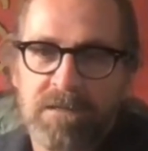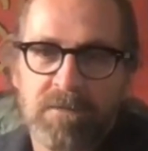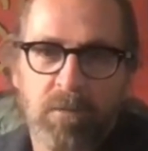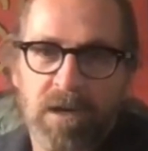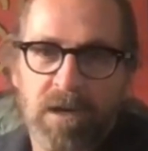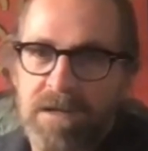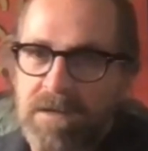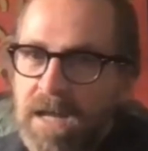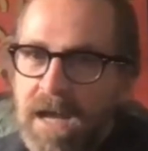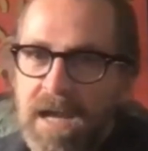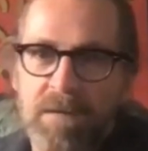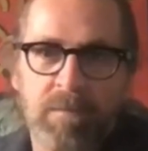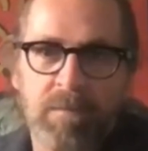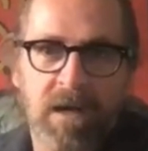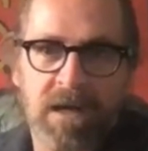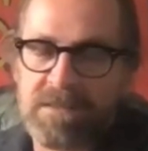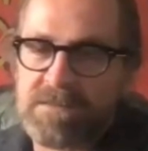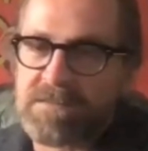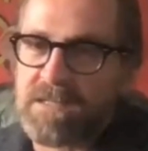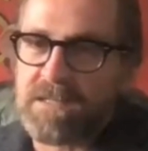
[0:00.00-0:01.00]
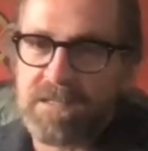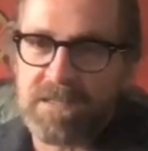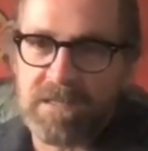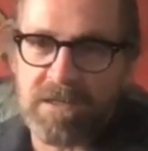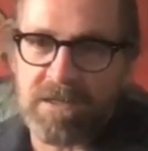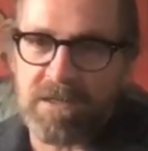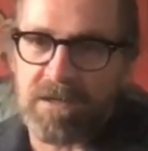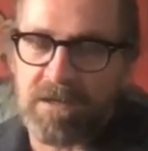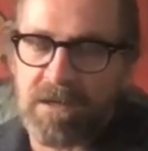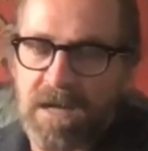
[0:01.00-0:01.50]
what, 9 months, a
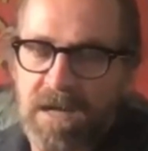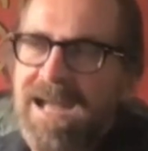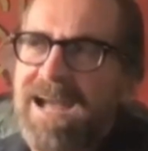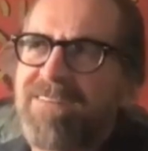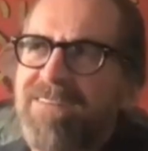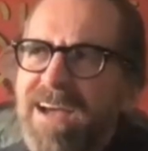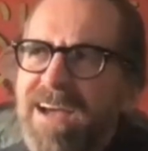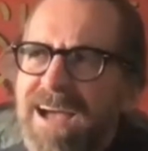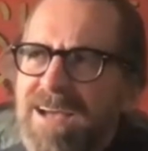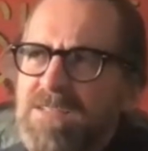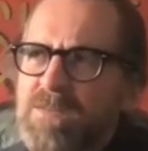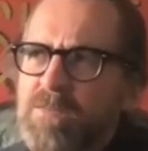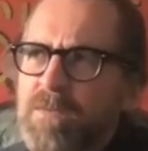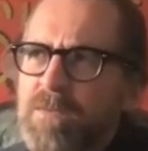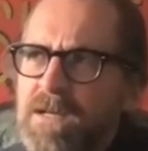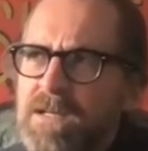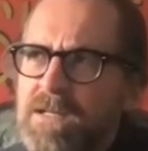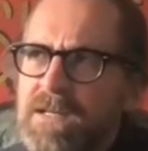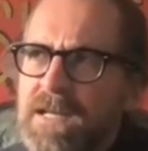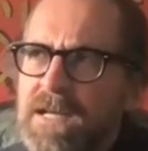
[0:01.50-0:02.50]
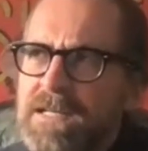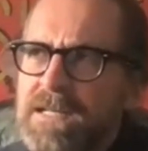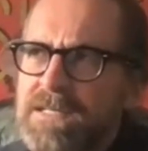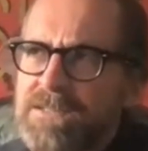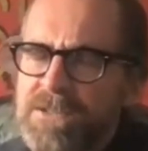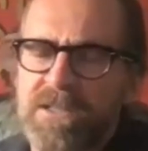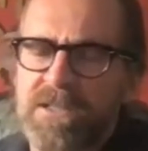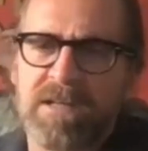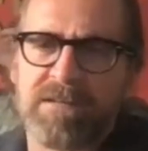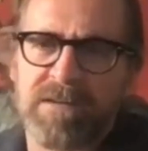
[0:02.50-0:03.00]
year. I have asthma, and I
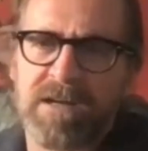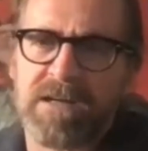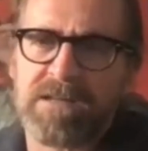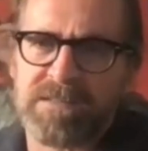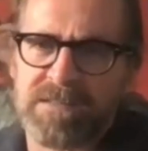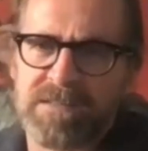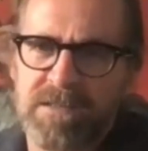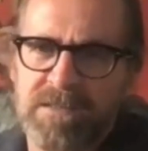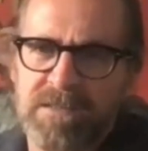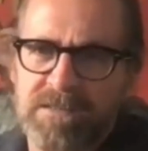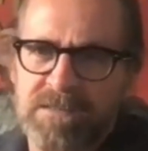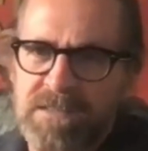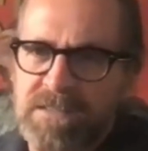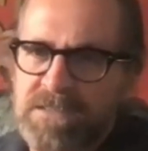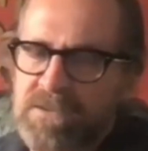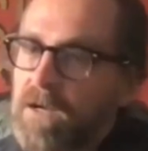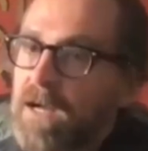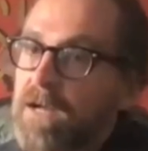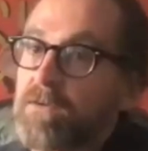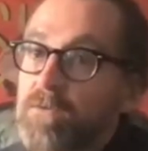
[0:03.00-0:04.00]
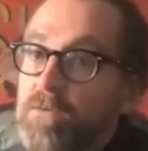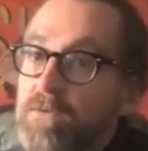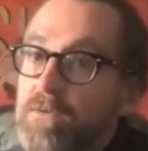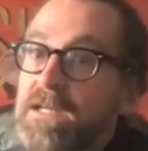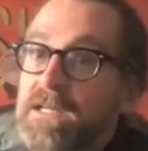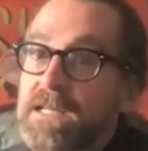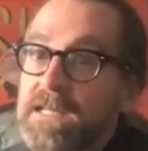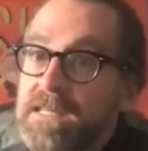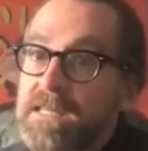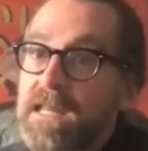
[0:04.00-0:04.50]
took it very seriously, so I
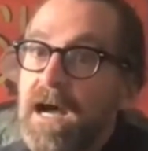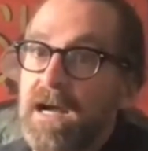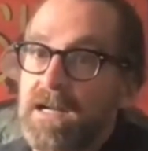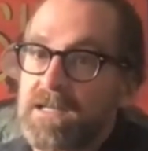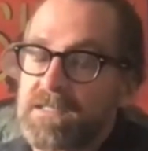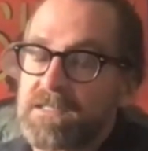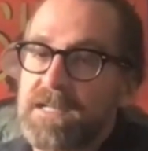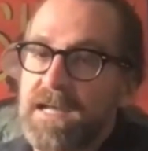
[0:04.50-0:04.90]
really locked